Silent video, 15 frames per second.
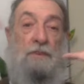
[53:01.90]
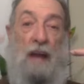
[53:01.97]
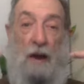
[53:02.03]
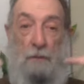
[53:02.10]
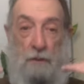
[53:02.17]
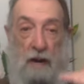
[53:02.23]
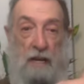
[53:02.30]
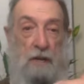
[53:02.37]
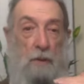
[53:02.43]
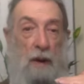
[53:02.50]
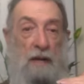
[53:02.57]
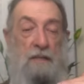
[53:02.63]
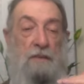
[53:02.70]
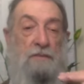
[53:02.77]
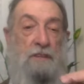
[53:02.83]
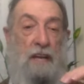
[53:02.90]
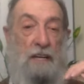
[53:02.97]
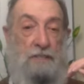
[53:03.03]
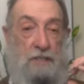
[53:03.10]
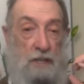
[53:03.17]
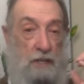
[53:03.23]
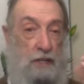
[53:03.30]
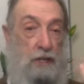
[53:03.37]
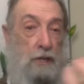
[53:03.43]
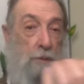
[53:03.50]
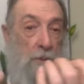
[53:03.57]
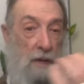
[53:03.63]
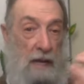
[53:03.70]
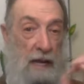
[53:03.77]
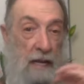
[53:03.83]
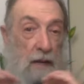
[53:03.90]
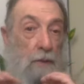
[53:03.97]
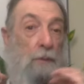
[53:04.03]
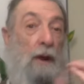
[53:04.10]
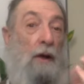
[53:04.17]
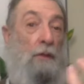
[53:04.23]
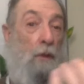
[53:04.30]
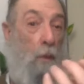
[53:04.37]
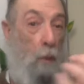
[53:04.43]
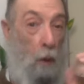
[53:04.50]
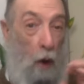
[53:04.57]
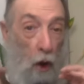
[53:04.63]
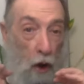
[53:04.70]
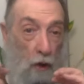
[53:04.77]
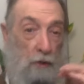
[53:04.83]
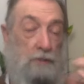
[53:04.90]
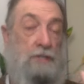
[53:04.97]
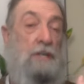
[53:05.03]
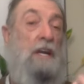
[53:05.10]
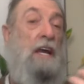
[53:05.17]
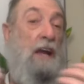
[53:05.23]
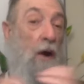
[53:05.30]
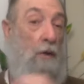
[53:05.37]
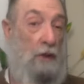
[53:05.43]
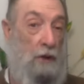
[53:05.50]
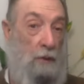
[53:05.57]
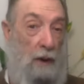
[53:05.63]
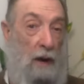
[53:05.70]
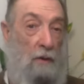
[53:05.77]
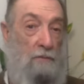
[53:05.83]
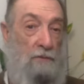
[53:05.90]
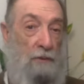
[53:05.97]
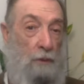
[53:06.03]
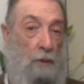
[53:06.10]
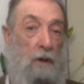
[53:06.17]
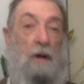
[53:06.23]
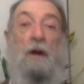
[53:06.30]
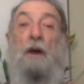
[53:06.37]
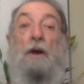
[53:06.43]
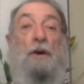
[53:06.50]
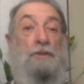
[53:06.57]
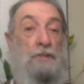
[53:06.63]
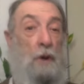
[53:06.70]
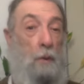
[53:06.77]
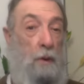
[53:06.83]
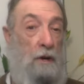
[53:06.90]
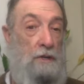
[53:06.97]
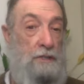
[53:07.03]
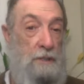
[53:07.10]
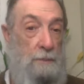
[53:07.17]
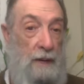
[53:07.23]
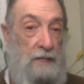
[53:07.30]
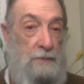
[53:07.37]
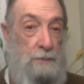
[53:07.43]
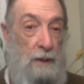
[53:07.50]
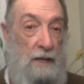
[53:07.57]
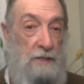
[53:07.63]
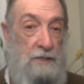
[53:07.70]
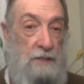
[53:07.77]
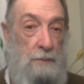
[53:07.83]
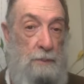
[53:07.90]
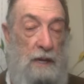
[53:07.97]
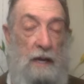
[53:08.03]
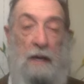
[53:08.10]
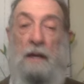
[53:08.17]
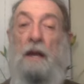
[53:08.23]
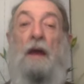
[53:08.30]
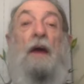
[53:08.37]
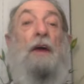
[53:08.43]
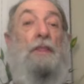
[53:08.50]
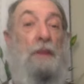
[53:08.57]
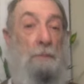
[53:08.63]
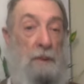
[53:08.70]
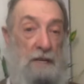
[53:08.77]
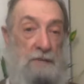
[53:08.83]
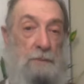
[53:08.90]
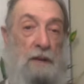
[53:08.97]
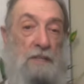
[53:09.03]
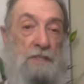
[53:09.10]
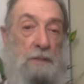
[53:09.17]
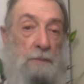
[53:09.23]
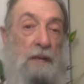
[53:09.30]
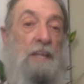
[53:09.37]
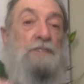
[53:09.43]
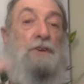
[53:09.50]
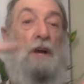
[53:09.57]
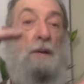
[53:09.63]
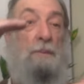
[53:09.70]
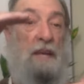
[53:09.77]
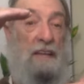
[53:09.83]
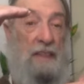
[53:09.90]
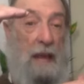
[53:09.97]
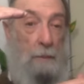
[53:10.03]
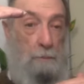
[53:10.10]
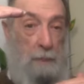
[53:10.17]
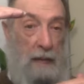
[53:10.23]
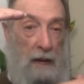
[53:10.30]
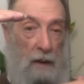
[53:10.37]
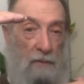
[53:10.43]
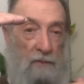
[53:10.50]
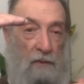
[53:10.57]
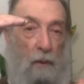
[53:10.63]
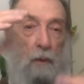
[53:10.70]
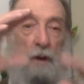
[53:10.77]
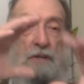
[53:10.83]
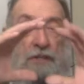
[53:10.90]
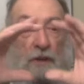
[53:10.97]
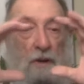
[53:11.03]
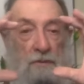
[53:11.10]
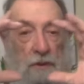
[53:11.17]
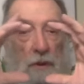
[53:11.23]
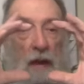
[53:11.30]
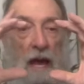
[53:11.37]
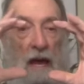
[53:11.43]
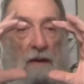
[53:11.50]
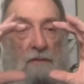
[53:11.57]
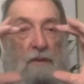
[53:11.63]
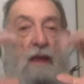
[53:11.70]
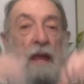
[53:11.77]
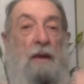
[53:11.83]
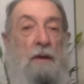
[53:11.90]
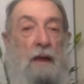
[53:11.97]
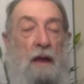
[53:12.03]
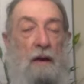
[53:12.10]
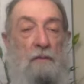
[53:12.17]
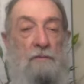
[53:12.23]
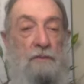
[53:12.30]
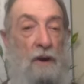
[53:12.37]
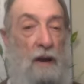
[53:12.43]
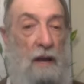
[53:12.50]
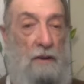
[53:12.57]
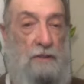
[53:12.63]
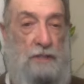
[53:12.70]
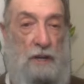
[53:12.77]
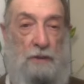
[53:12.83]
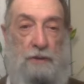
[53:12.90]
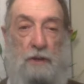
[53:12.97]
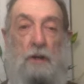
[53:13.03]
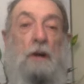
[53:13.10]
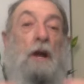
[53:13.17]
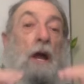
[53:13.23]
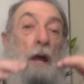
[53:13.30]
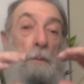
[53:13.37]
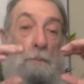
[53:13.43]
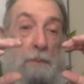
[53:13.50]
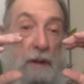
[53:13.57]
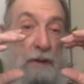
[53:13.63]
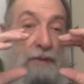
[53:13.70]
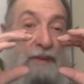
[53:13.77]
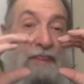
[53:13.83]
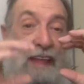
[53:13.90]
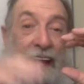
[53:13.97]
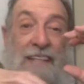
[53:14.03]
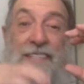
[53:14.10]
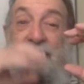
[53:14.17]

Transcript: got radioactive dust accumulating around the walls on the ground floor. So where's the best place to be? The best place to be is going to be in that middle floor. So if you have a uh, fallout shelter built in that